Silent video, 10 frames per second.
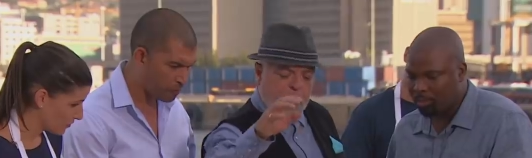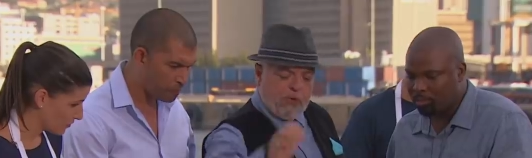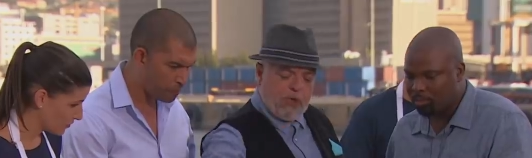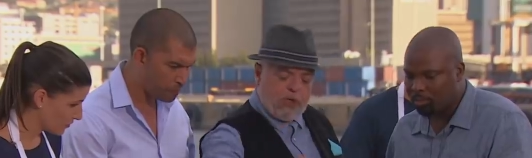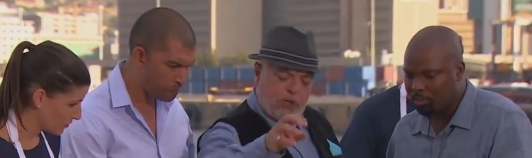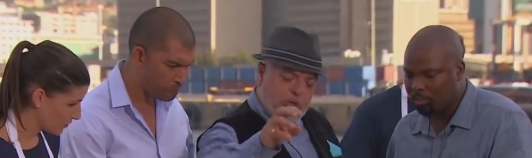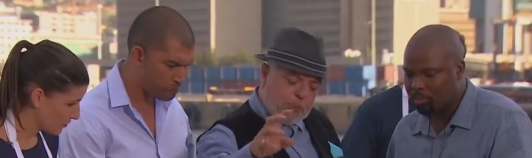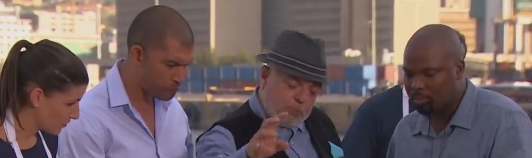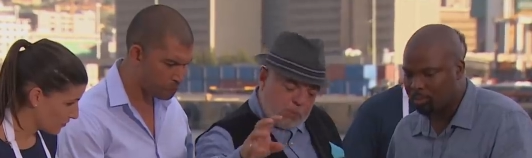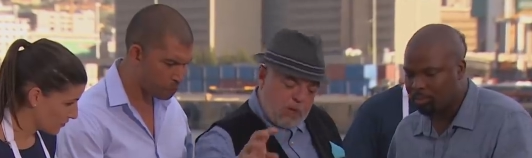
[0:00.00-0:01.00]
Speaker 1: The fish
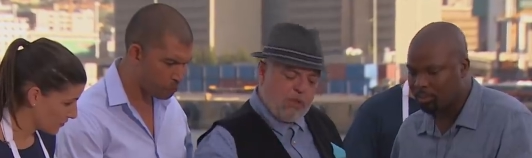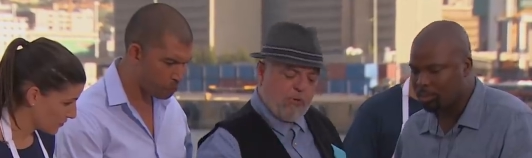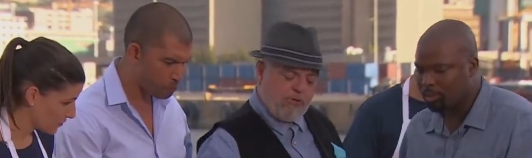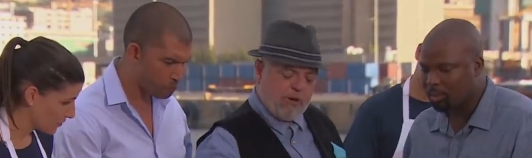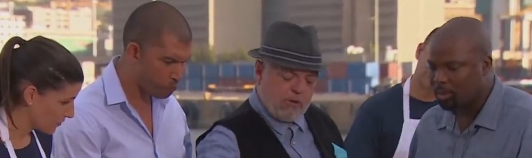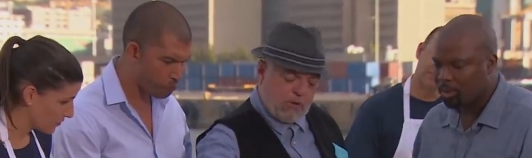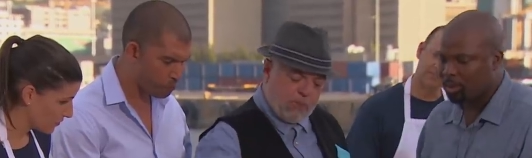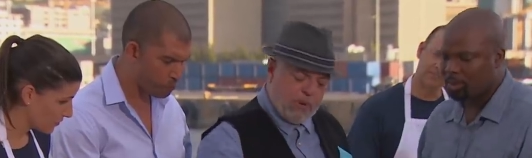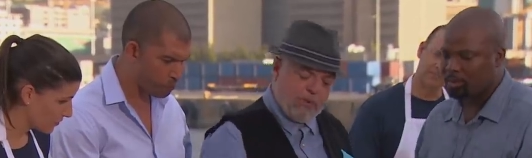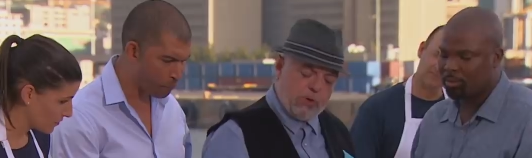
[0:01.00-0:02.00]
and the
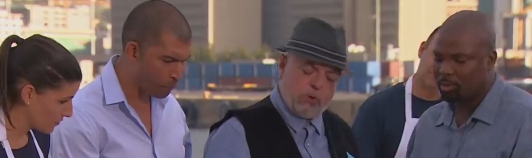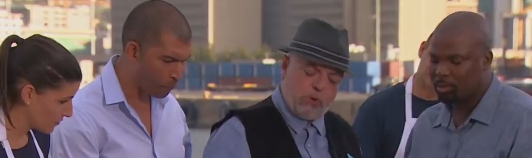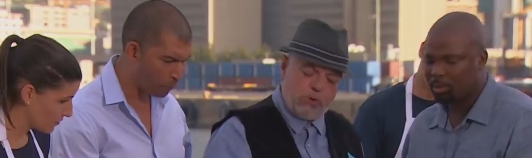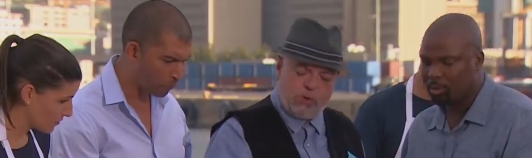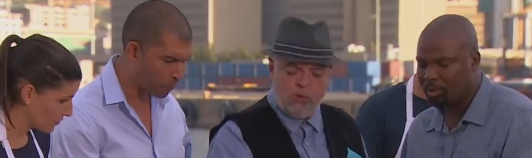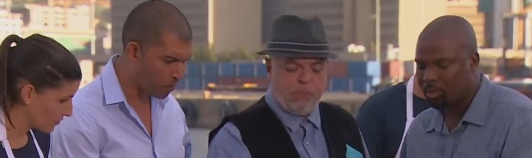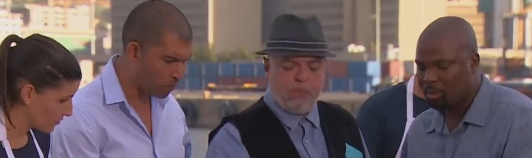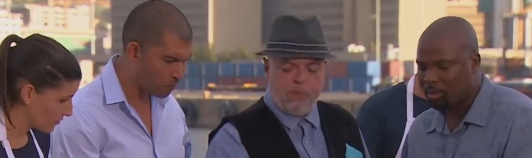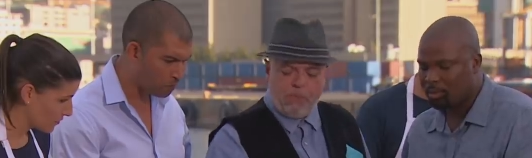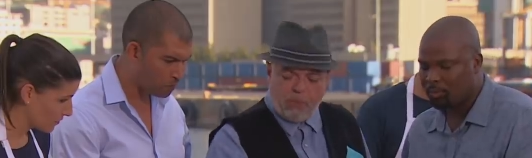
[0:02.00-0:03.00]
fennel and the sauce
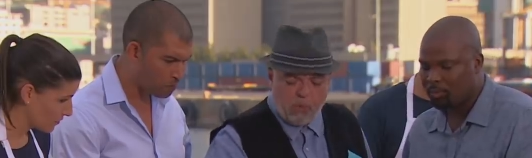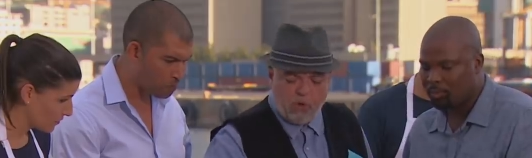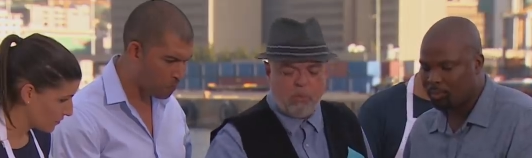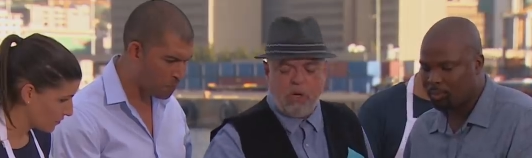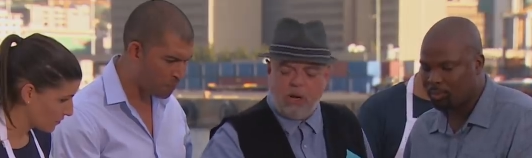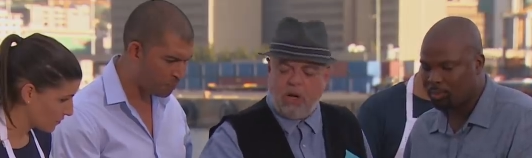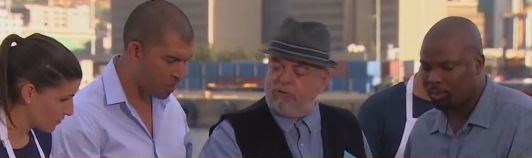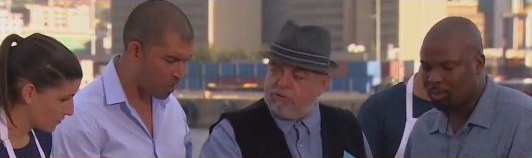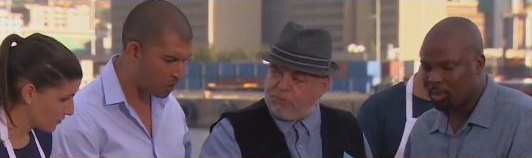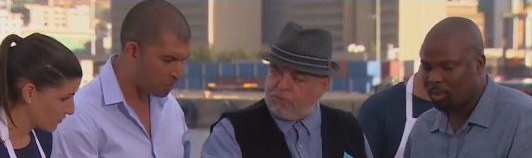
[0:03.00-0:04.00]
would have been enough.